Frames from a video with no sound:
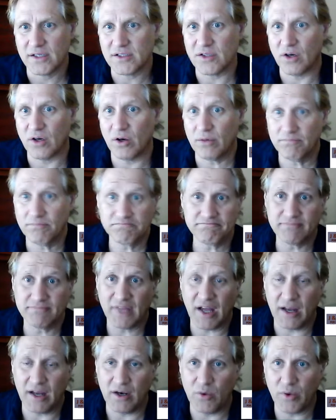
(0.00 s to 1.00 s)
So
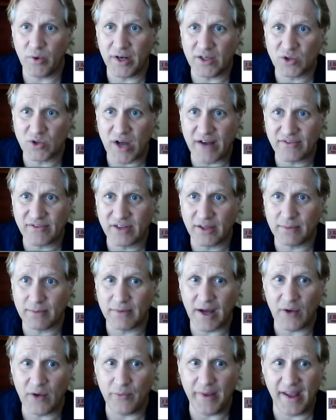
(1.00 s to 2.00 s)
I knew when I drafted him,
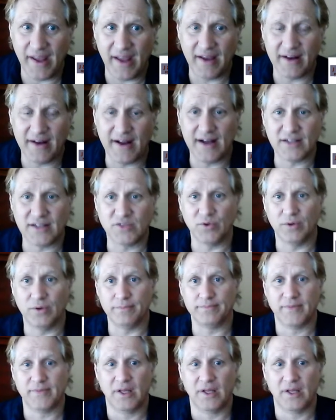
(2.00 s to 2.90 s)
I would be hanging on to him.